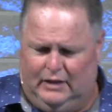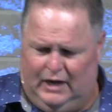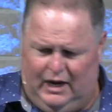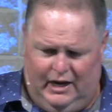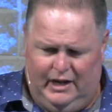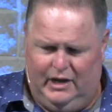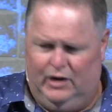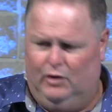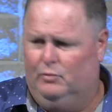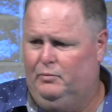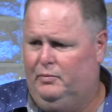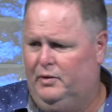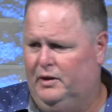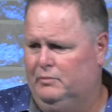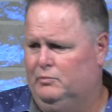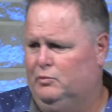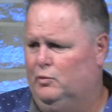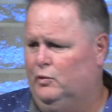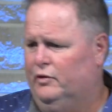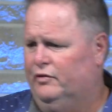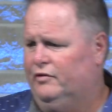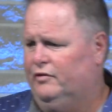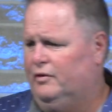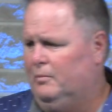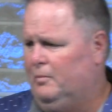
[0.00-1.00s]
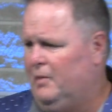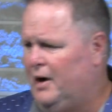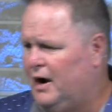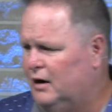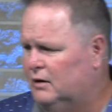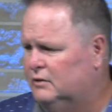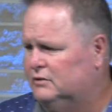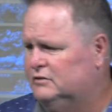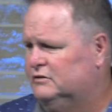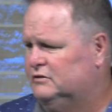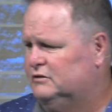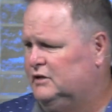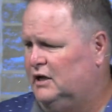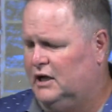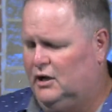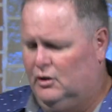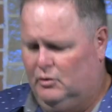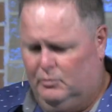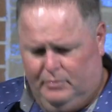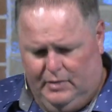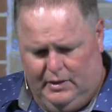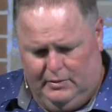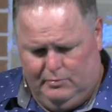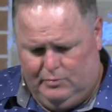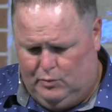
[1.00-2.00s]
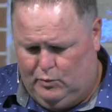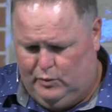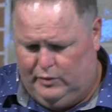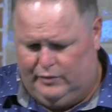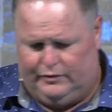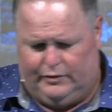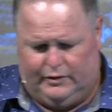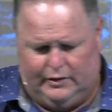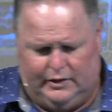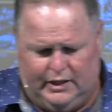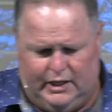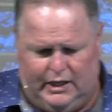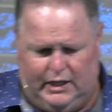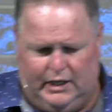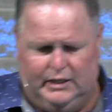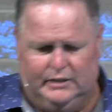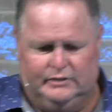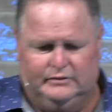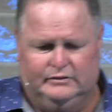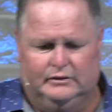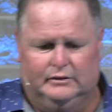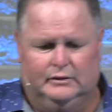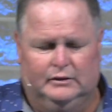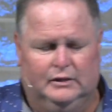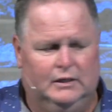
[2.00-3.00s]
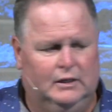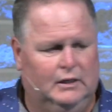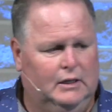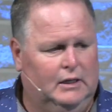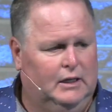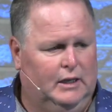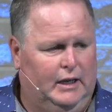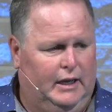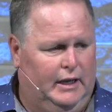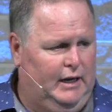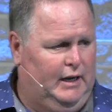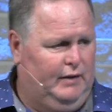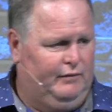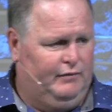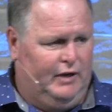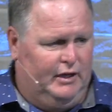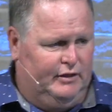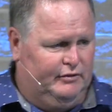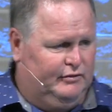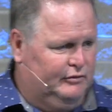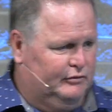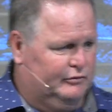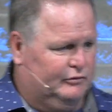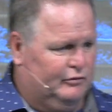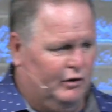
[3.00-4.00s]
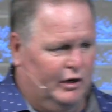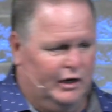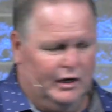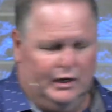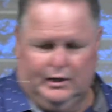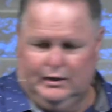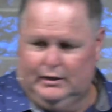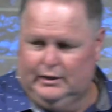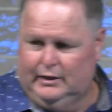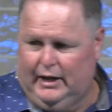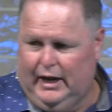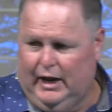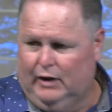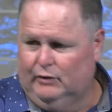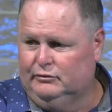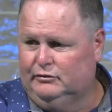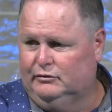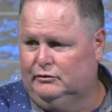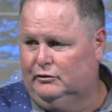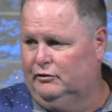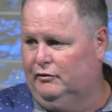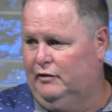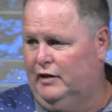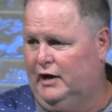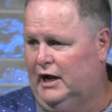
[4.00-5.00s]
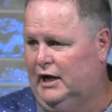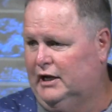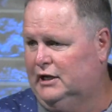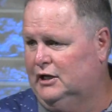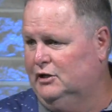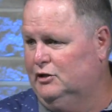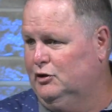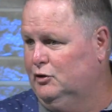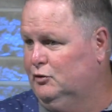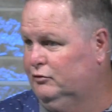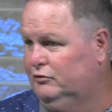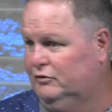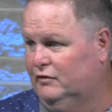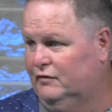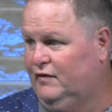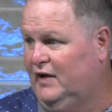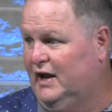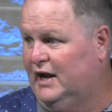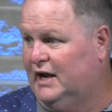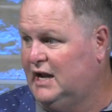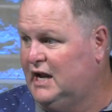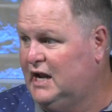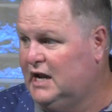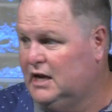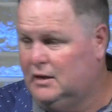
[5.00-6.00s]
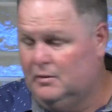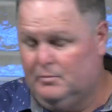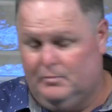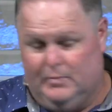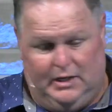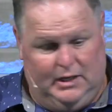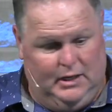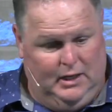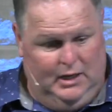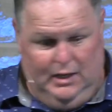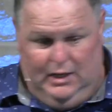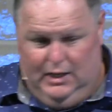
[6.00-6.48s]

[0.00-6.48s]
I help people with their marriages. I help people with their kids, and I've got this great counselor that I can use if I need him.